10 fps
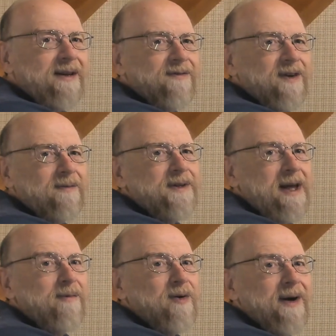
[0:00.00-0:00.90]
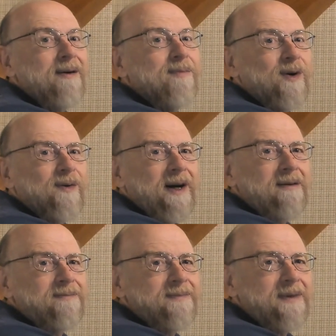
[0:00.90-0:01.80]
from the demogrant program
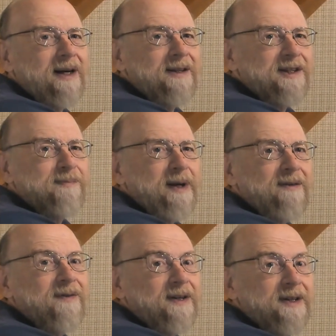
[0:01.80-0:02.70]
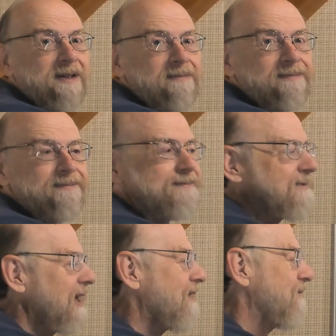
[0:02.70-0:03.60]
that's being funded
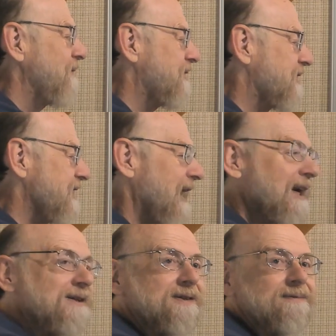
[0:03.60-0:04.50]
with the tax.